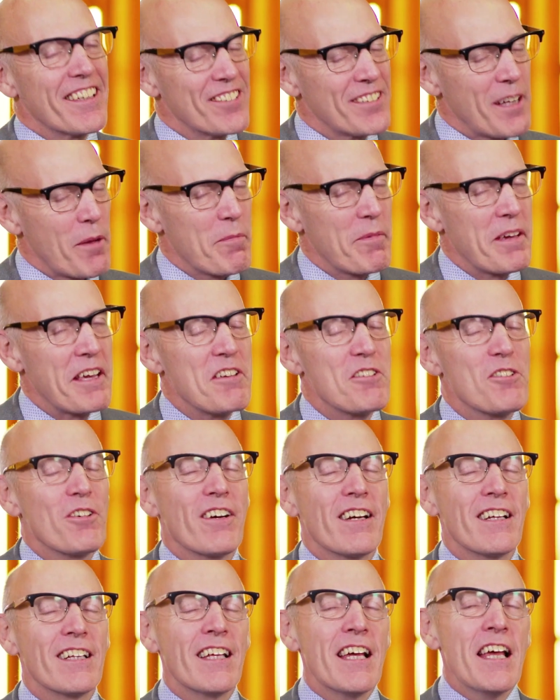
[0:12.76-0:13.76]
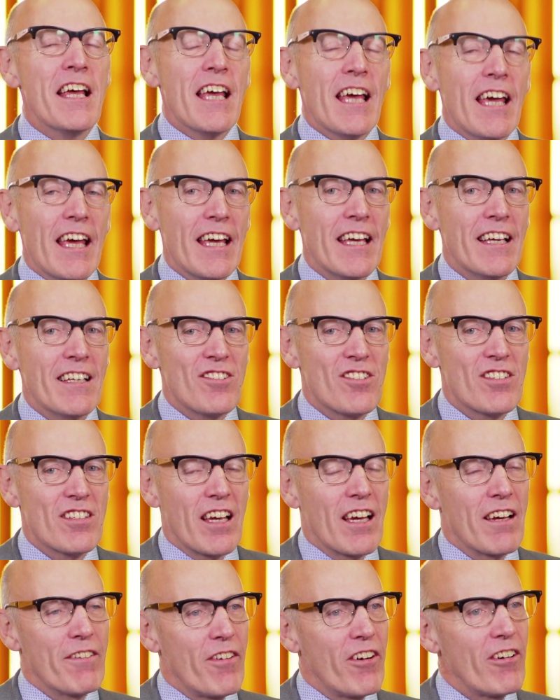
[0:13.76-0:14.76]
The STAMPEDE trial is
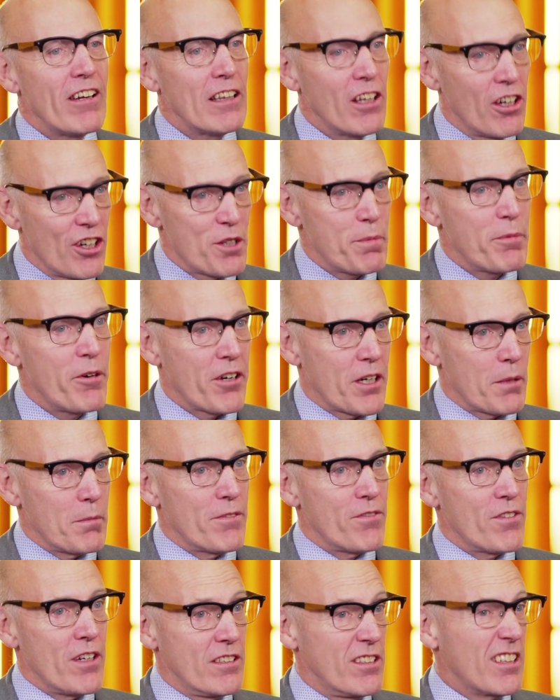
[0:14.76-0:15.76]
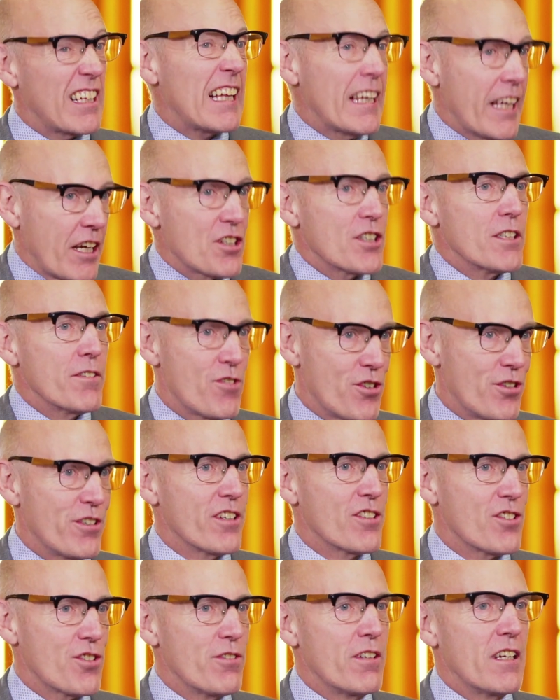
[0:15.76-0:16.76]
a very large program. It's a collection of
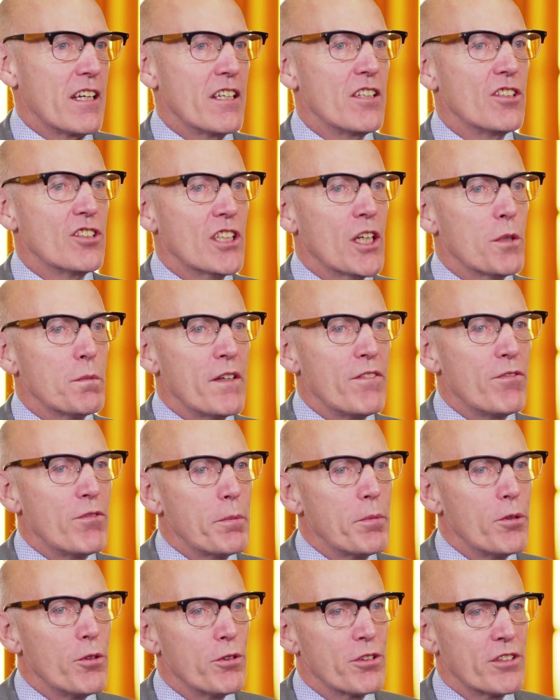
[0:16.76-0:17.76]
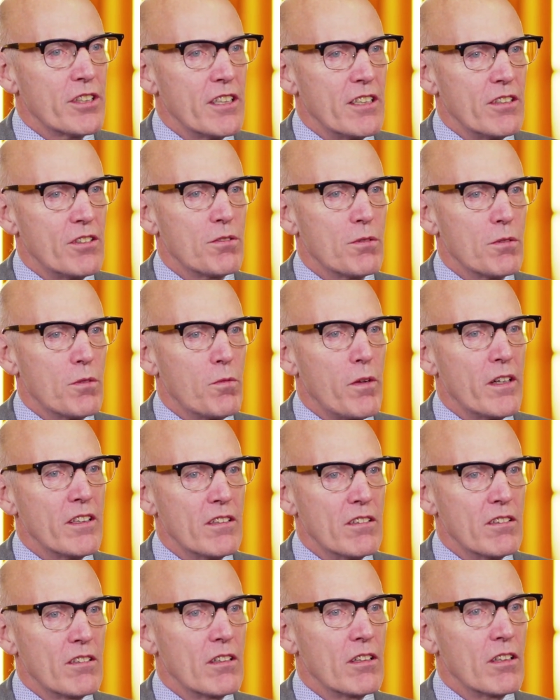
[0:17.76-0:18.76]
trials, really. So we've reported
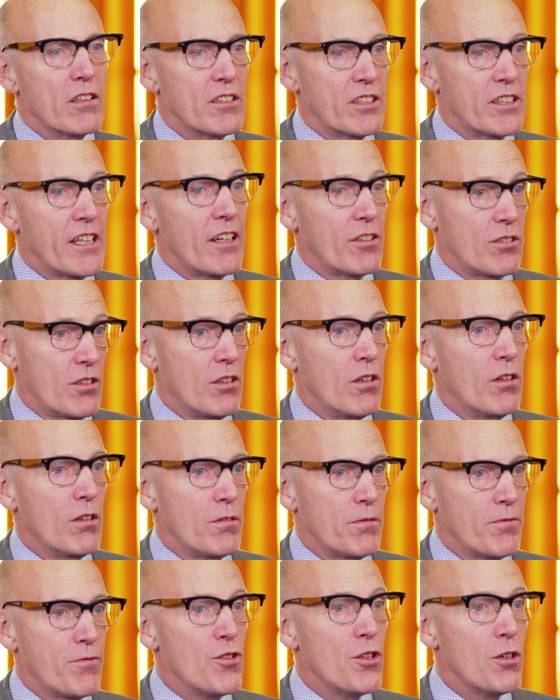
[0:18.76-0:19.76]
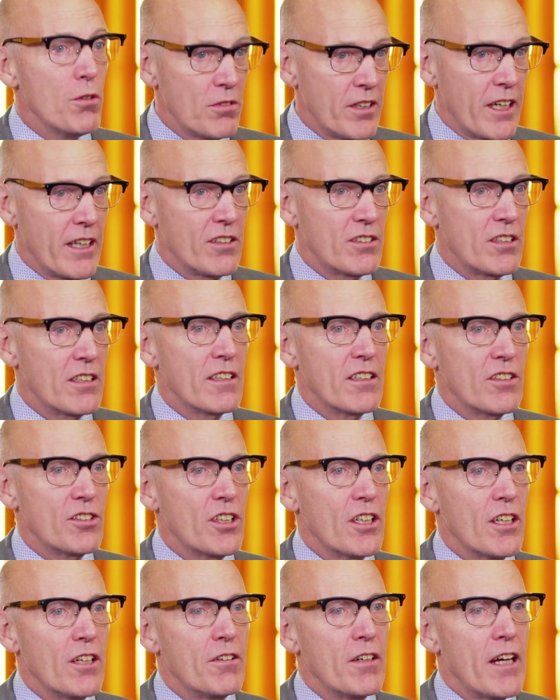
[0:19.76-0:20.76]
one set of new data
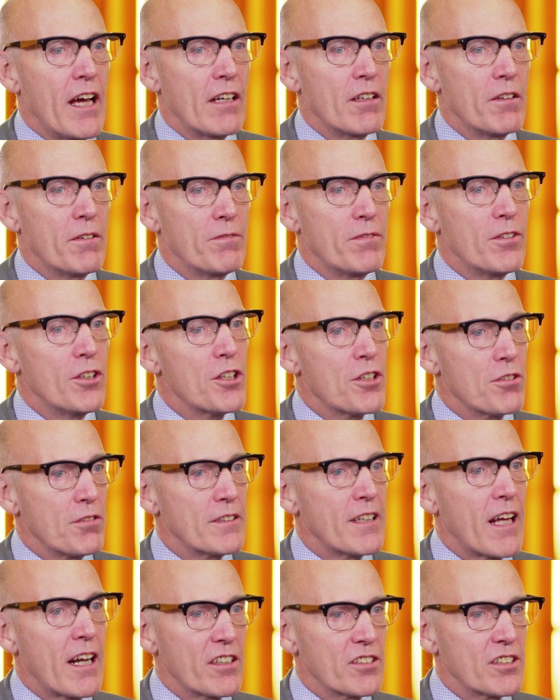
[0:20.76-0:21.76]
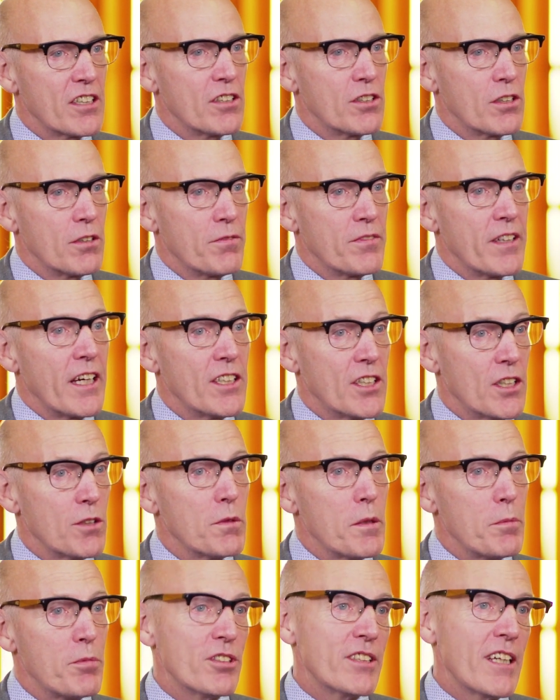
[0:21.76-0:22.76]
this year and a further analysis of data
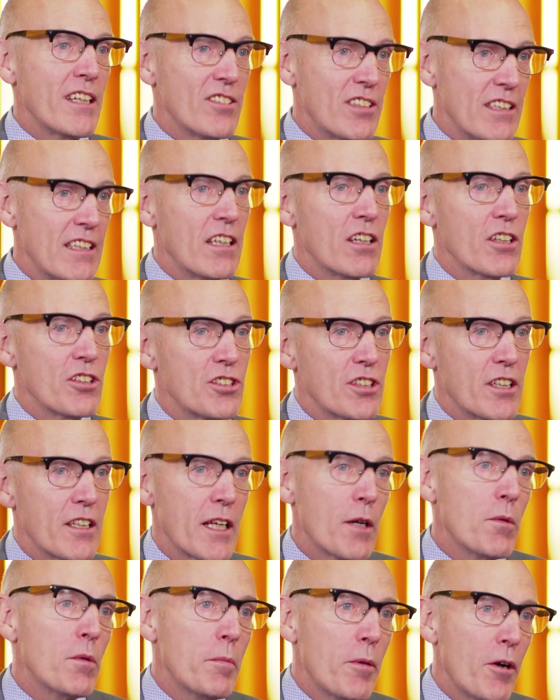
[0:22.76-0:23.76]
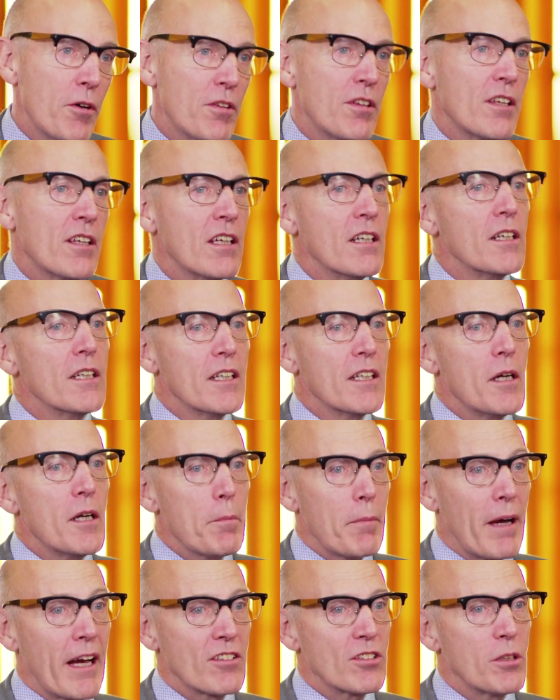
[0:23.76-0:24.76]
we presented last year. They were both
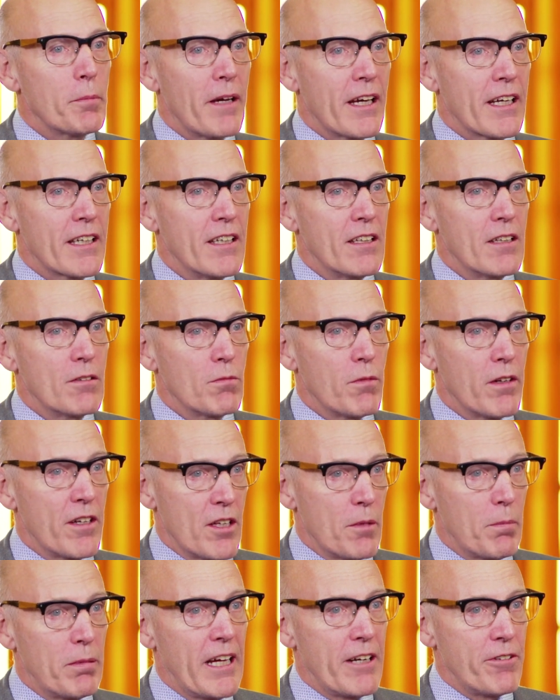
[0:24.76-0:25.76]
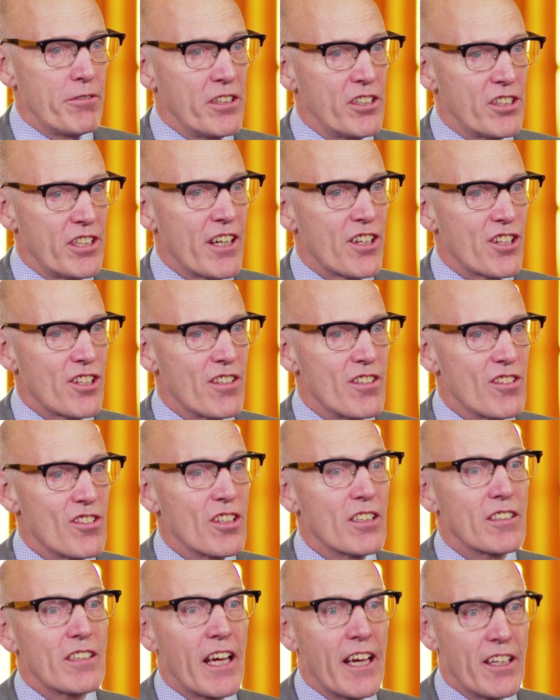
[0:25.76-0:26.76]
back to back in one of the plenary sessions
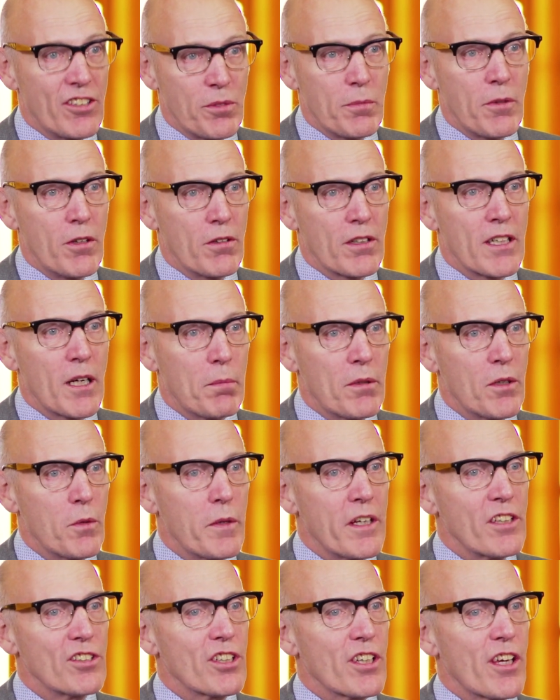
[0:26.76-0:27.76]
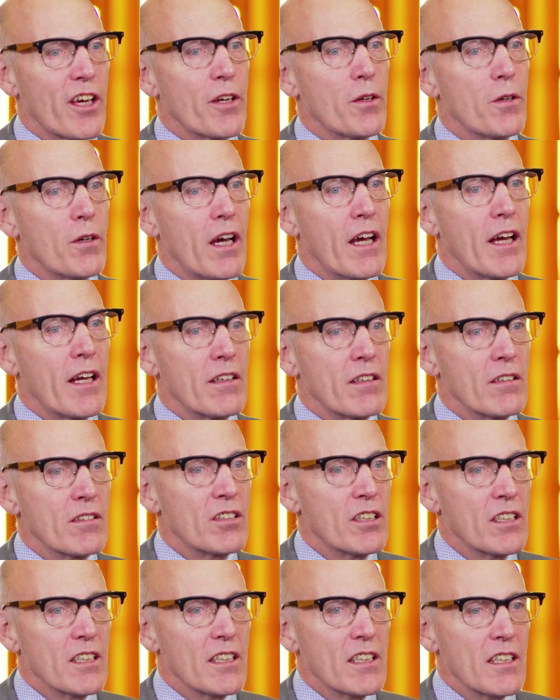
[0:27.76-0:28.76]
at ESMO a couple of weeks ago.
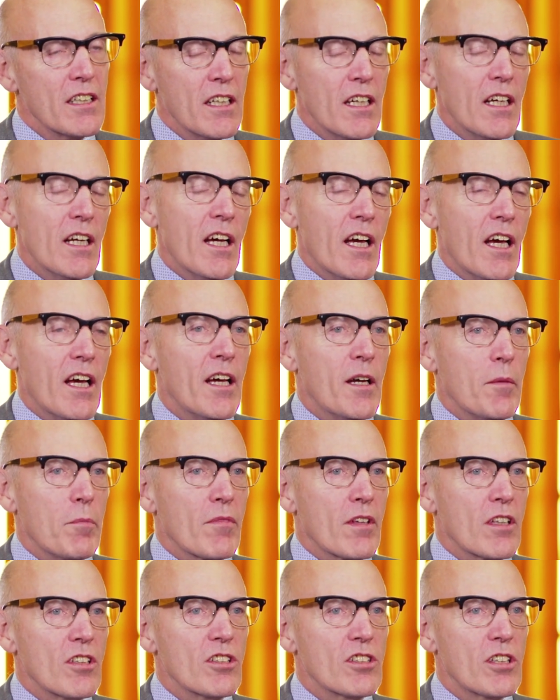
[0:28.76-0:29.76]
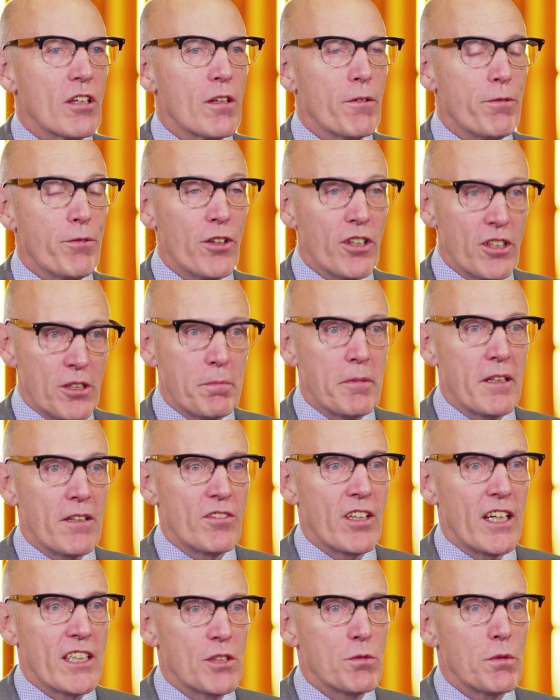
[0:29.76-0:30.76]
And so the first bit of
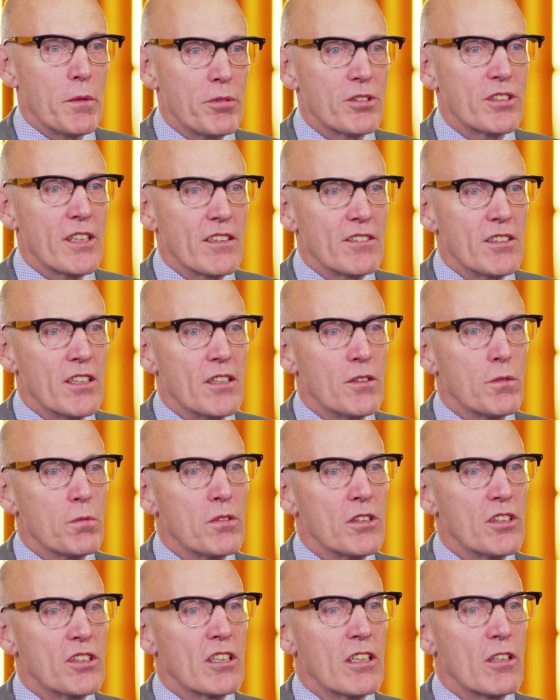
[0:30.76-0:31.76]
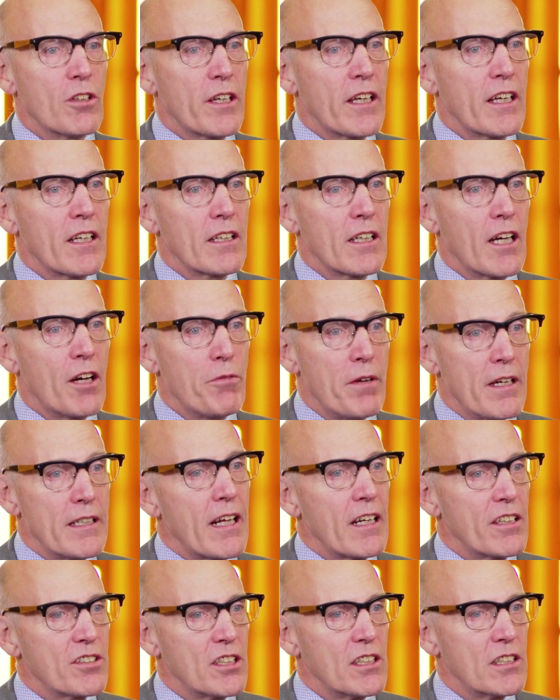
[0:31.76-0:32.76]
data we presented was looking a
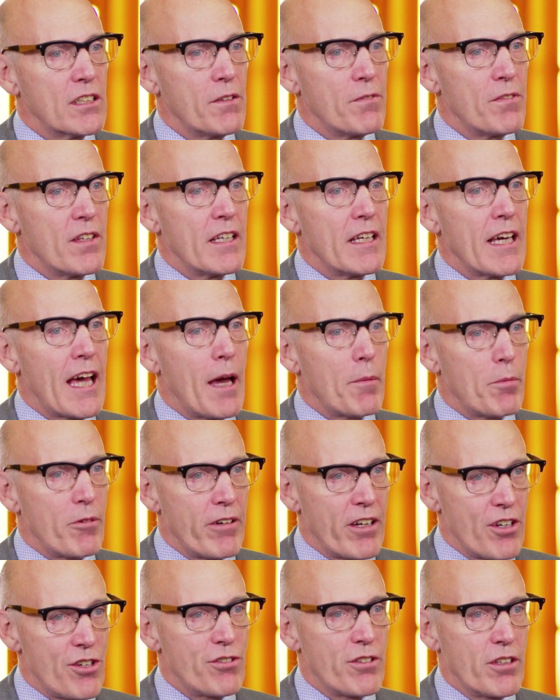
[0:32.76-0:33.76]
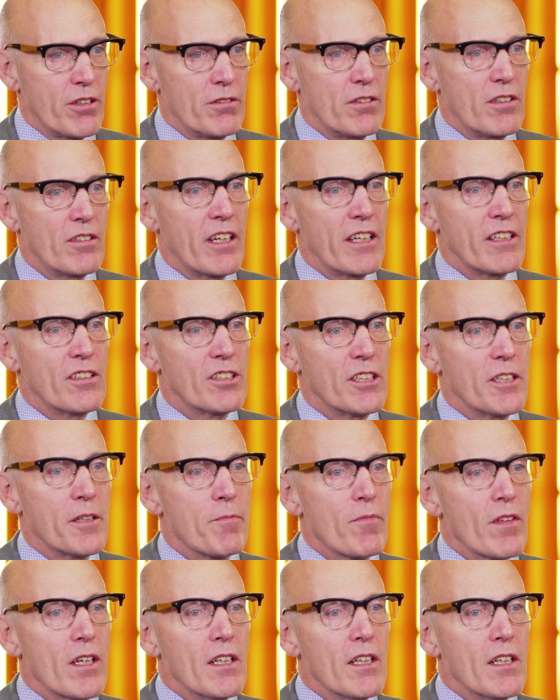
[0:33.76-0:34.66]
reanalysis of the abiraterone data.